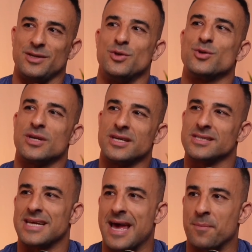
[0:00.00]
Usually
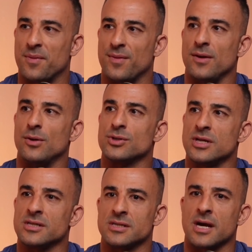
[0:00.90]
it's the empathy.
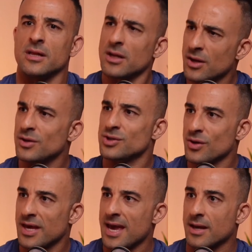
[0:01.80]
Usually it's like, no, it's okay.